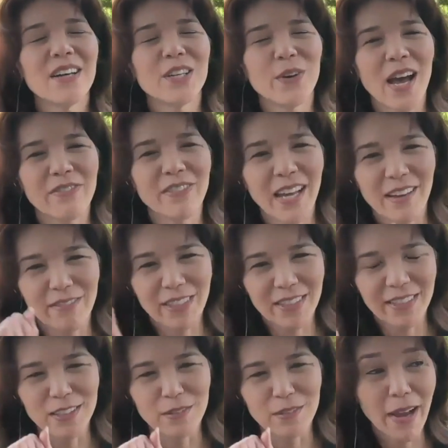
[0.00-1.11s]
you have to have the
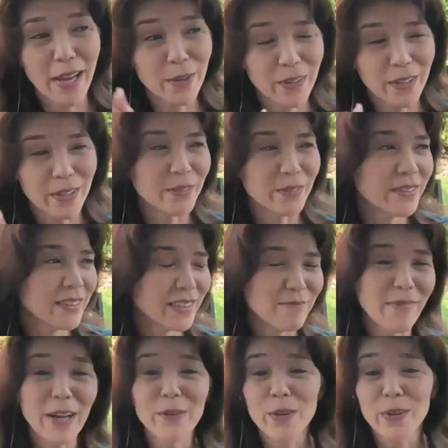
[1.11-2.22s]

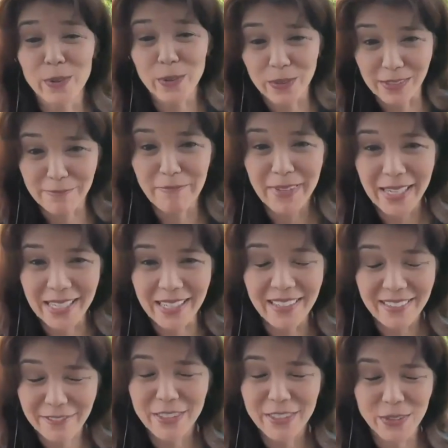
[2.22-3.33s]
micro goal
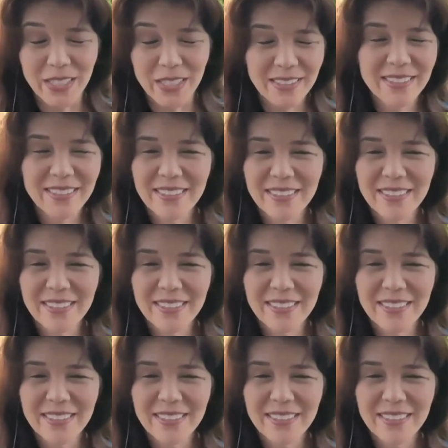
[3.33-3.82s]
meeting for sure.